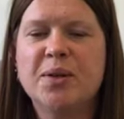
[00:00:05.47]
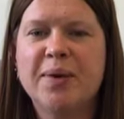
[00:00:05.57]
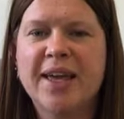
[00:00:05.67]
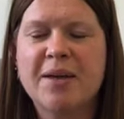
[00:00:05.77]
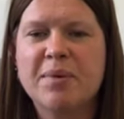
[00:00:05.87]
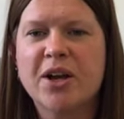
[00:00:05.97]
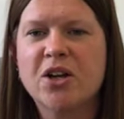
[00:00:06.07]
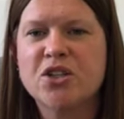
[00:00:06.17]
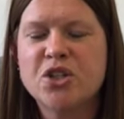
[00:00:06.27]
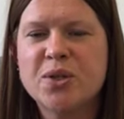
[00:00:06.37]
We came back
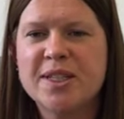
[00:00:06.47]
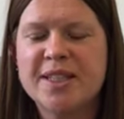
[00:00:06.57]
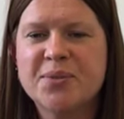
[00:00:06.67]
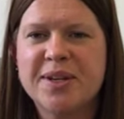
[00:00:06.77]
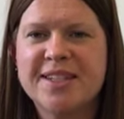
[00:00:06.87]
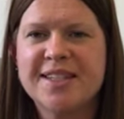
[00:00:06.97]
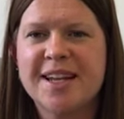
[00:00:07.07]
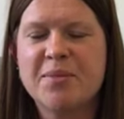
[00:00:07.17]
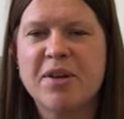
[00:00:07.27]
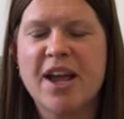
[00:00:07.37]
on Tuesday this week to
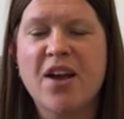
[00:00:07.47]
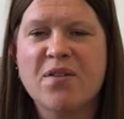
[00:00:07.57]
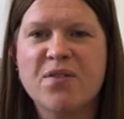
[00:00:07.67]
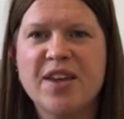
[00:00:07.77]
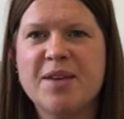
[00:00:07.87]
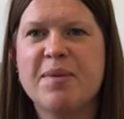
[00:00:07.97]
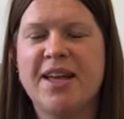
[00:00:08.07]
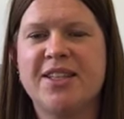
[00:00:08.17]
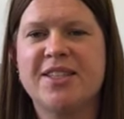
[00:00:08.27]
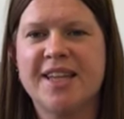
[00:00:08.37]
celebrate our
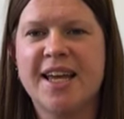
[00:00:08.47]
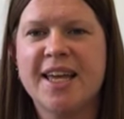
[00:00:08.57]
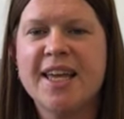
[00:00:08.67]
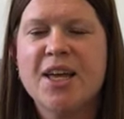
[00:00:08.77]
Females Day.